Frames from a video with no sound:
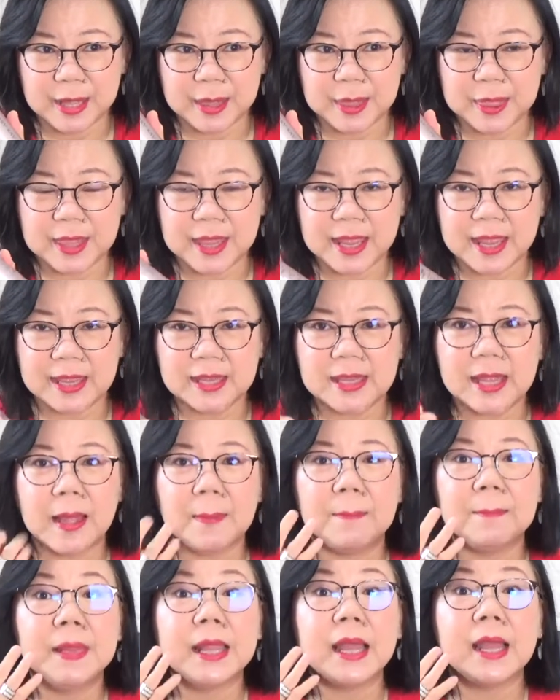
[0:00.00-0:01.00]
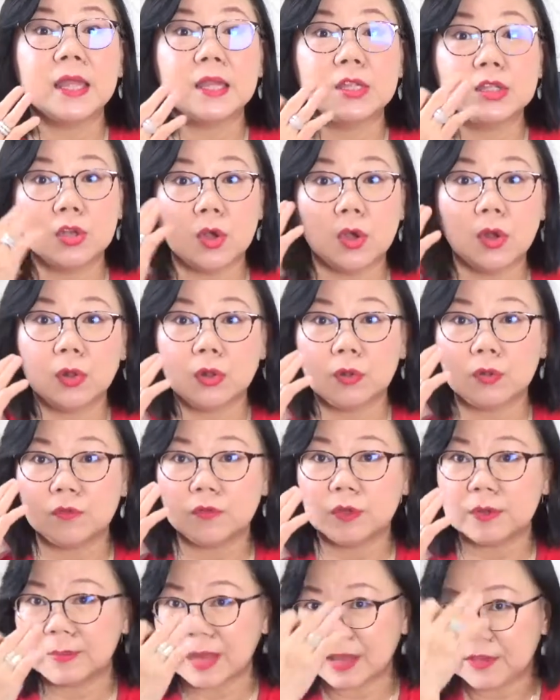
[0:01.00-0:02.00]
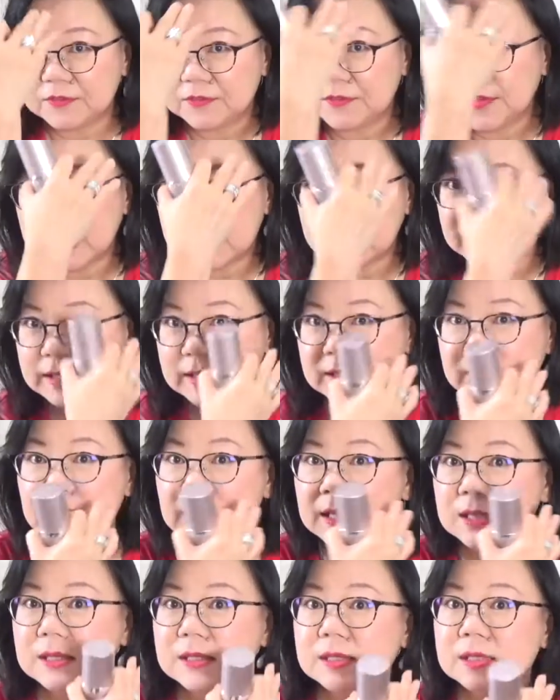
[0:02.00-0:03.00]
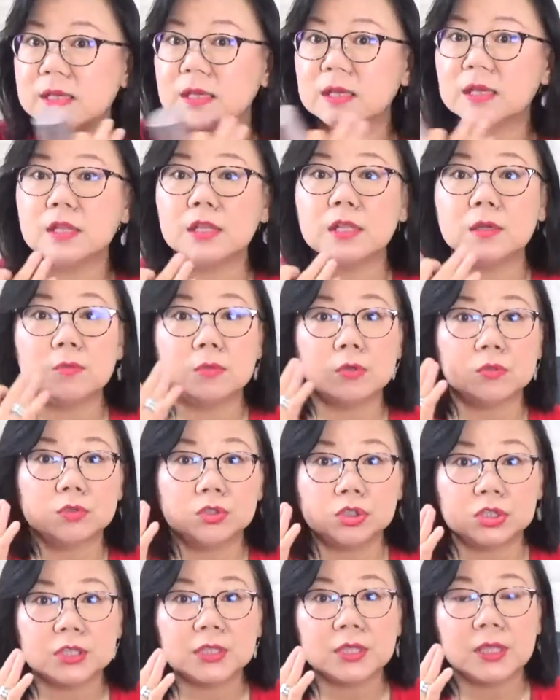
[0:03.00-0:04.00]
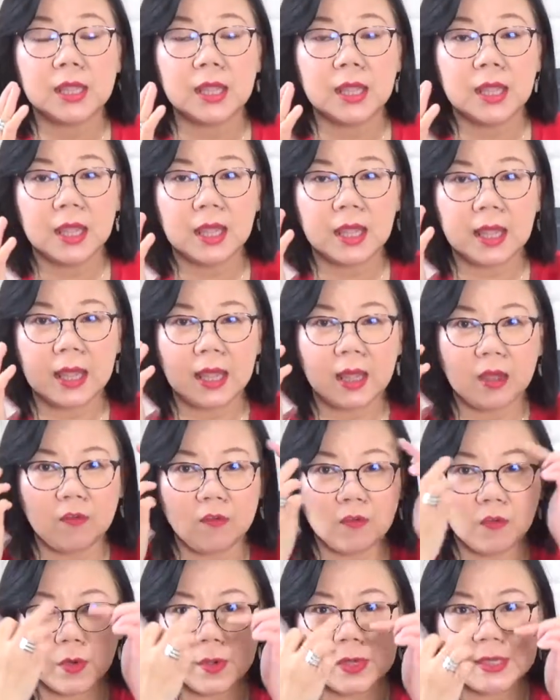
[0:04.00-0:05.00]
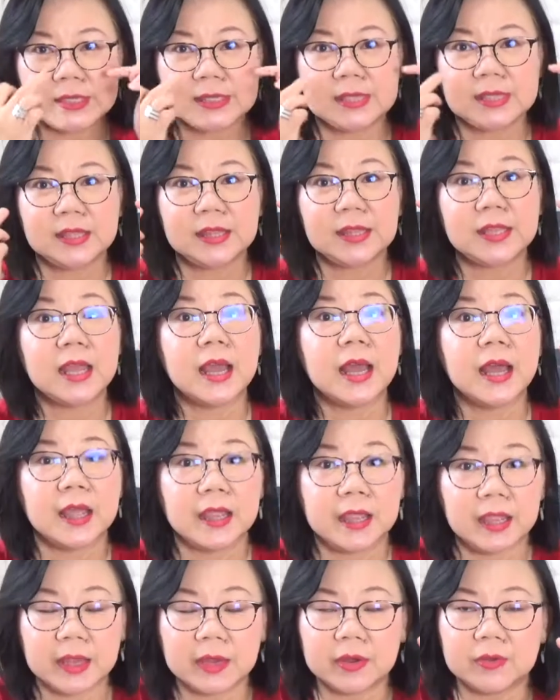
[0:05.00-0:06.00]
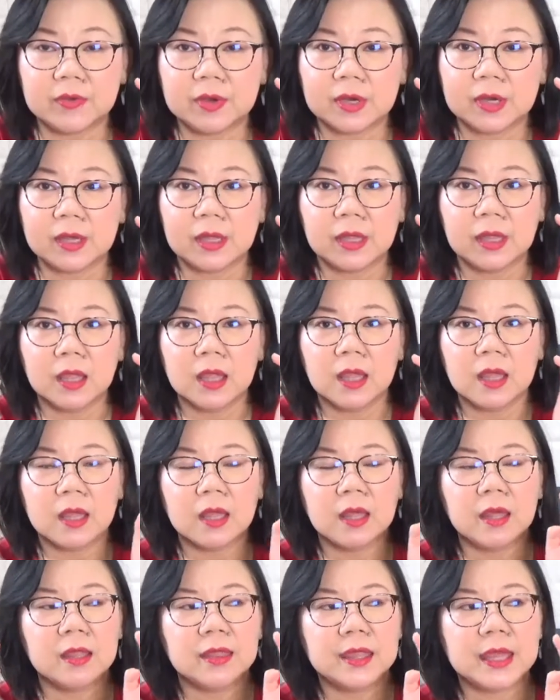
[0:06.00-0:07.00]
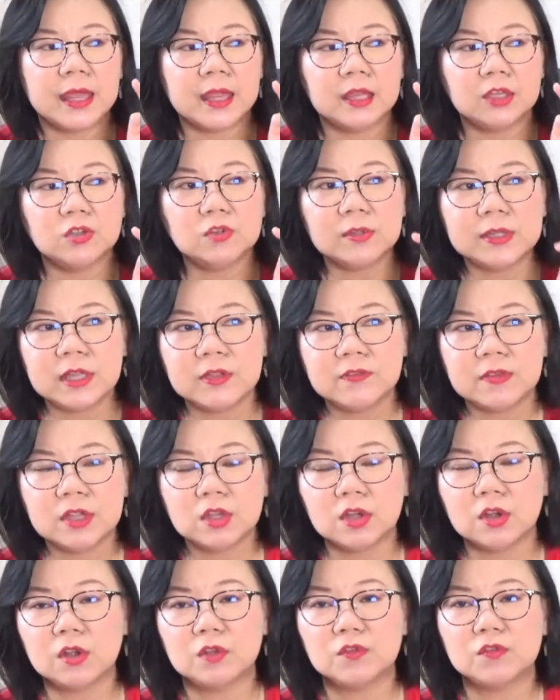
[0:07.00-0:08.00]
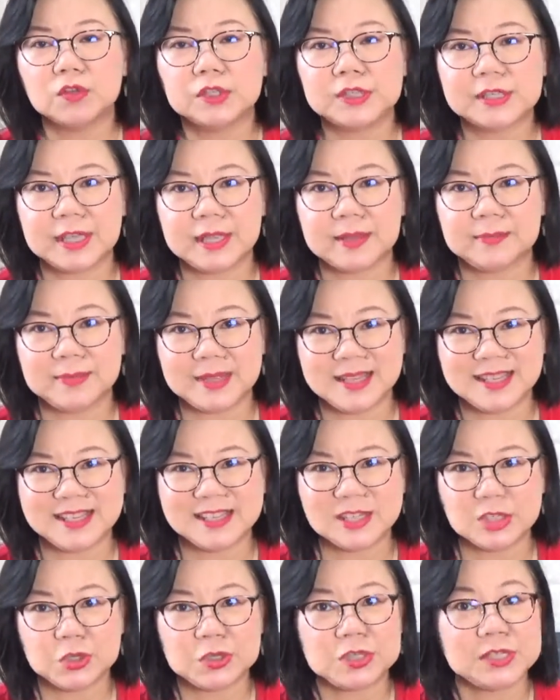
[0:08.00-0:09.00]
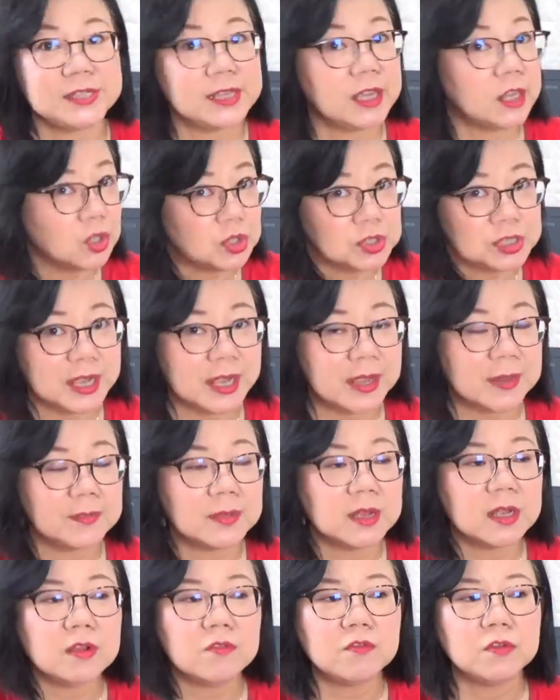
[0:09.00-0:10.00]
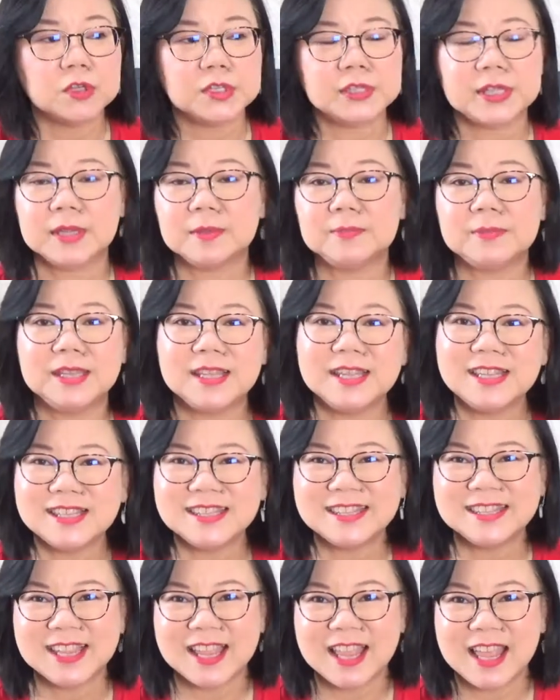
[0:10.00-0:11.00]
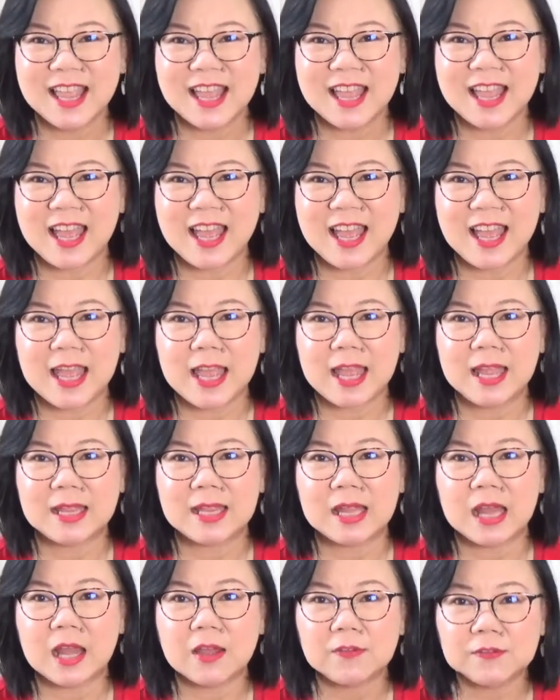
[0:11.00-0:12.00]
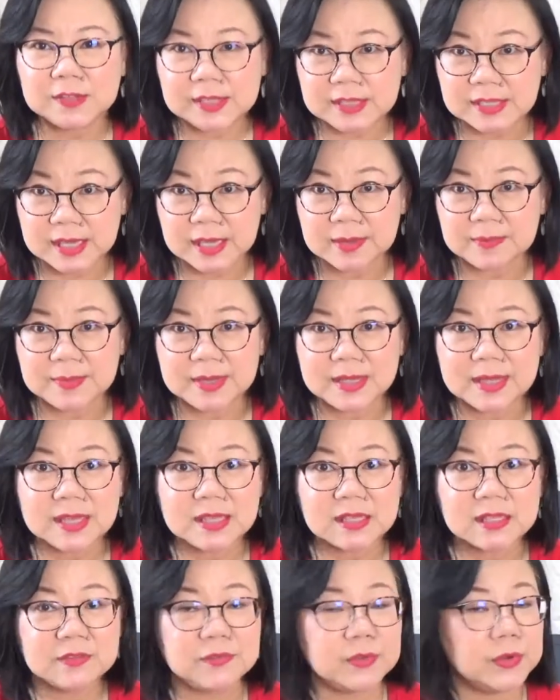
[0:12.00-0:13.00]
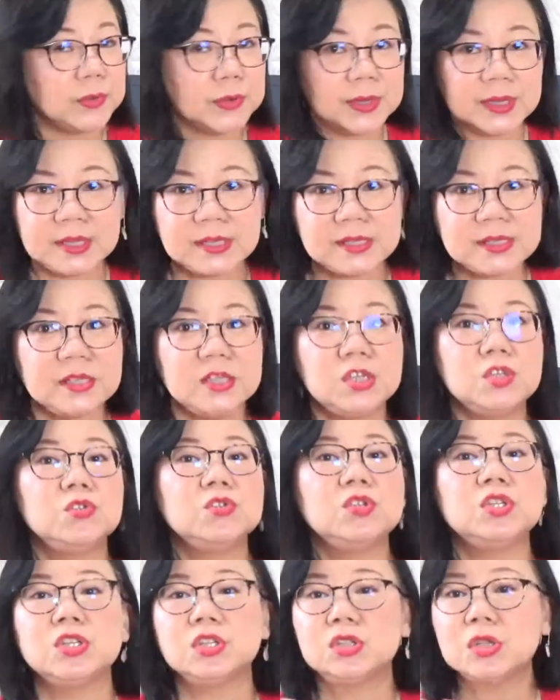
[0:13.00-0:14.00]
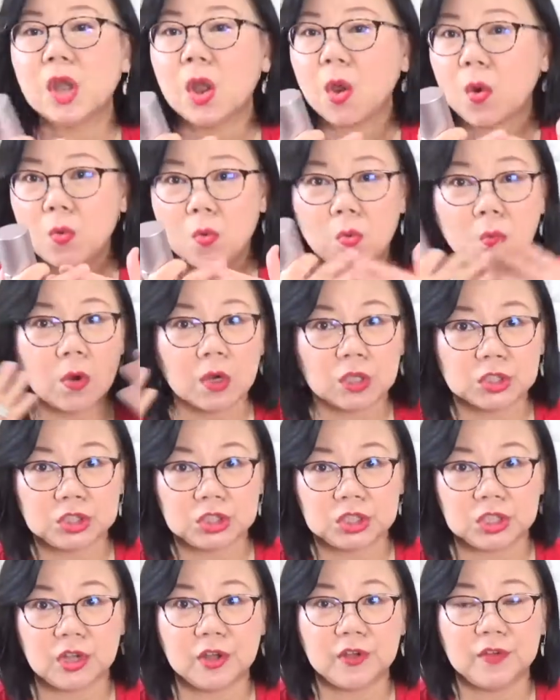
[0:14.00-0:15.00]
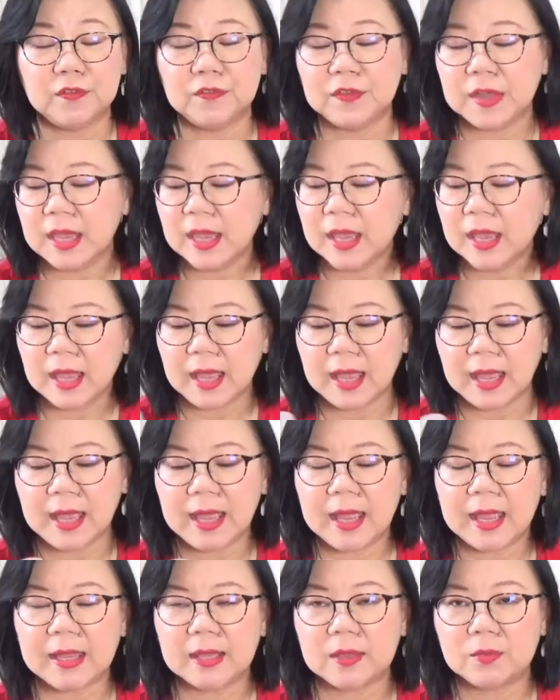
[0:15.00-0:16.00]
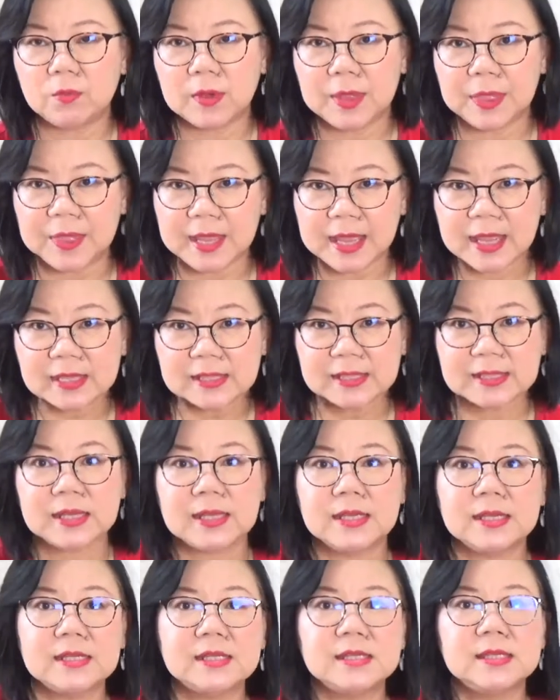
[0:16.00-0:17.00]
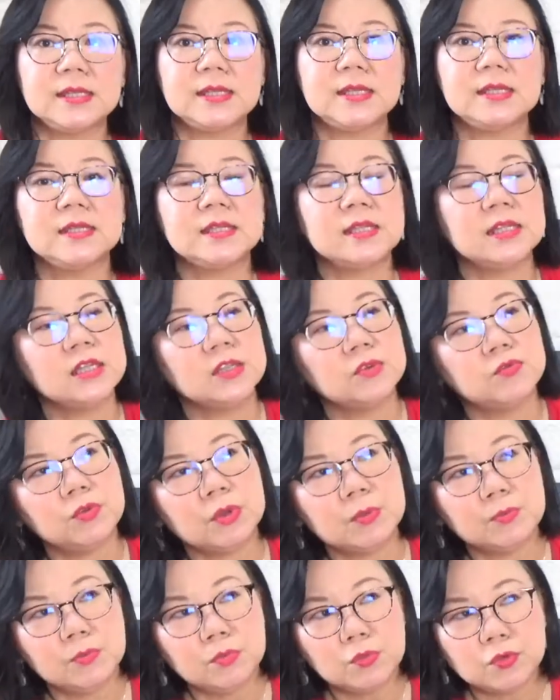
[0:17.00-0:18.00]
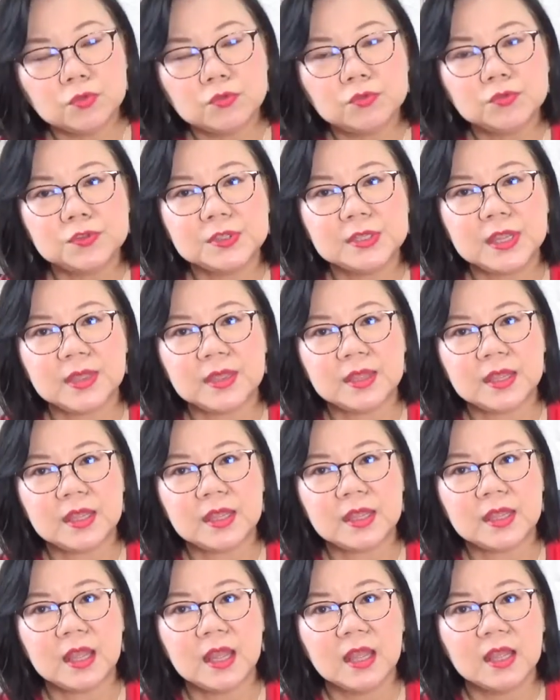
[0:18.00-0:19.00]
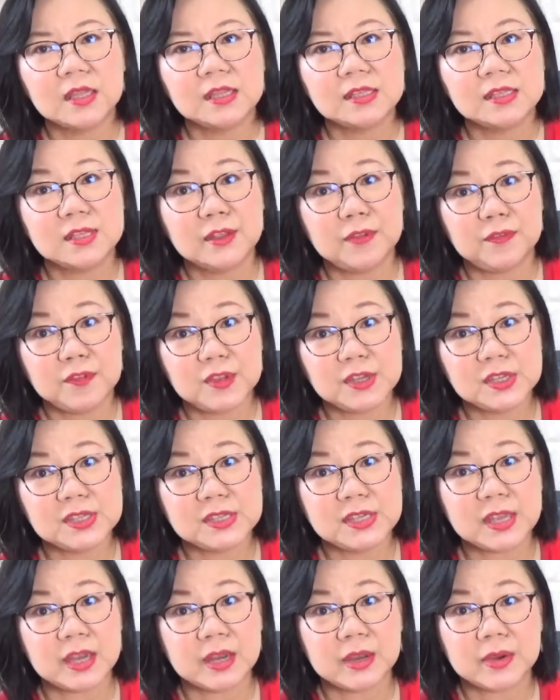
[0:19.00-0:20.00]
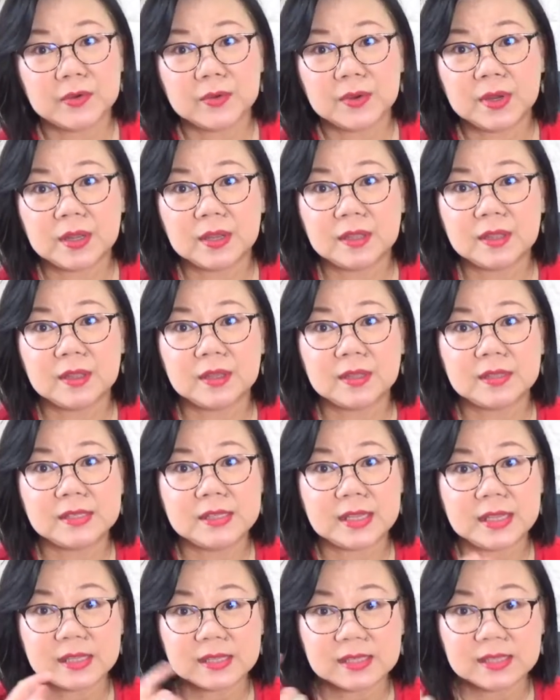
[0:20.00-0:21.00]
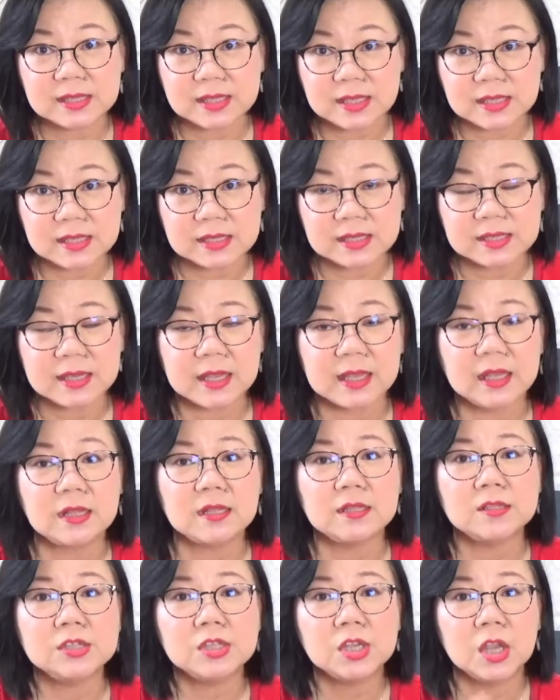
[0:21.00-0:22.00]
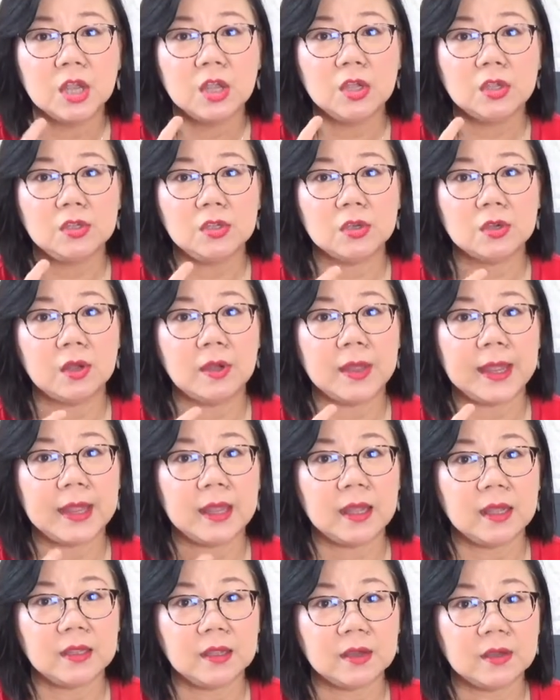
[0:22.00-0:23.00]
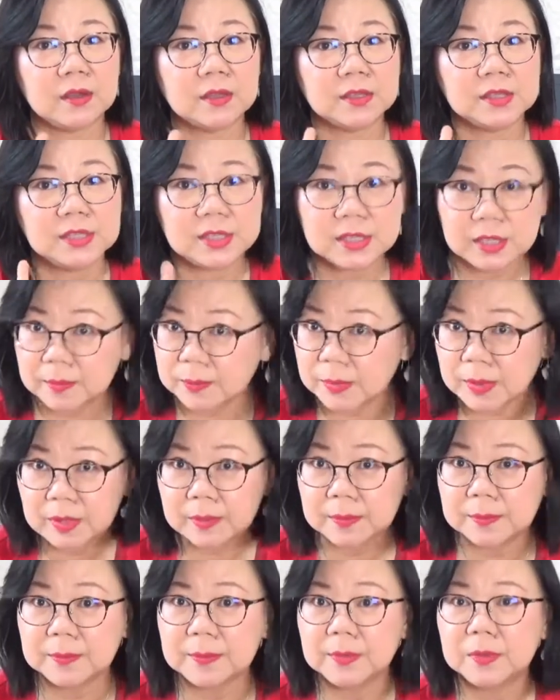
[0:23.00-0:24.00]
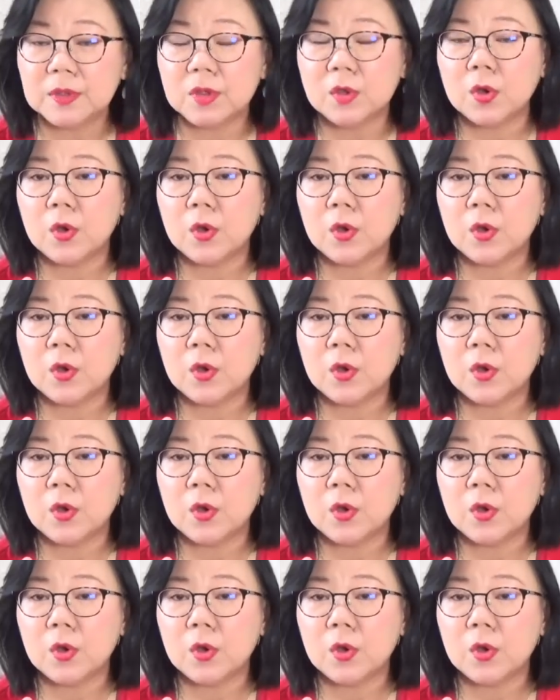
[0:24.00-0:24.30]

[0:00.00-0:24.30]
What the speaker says: then apply it all over my face in circular motion, avoiding the eye area. Then you leave it on for 10 minutes. So you set your timer for 10 minutes, and after 10 minutes, very easy, you just wash it off. And what that does, it removes the surface area, the dead skin cells, your sebum,